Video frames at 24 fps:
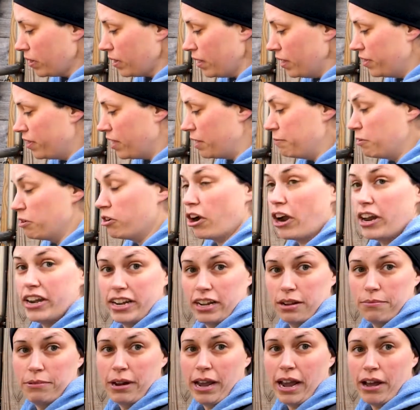they'd be grinding
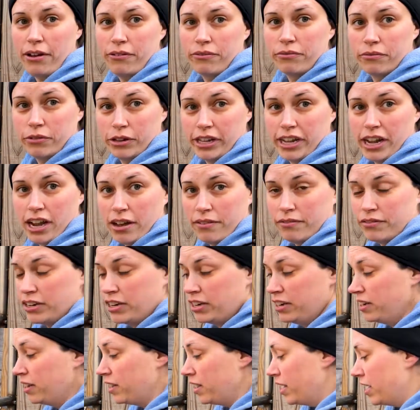them down really
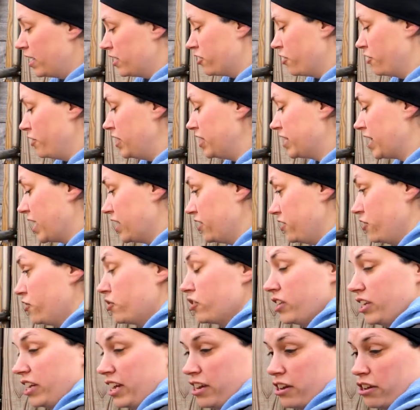often. So these guys
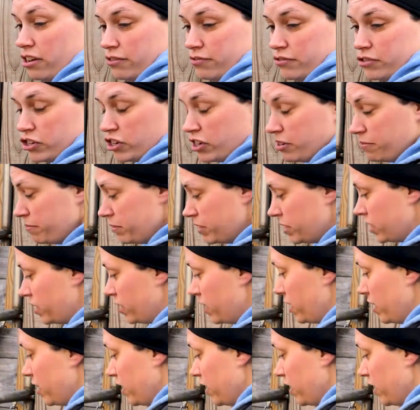usually need hoof trims.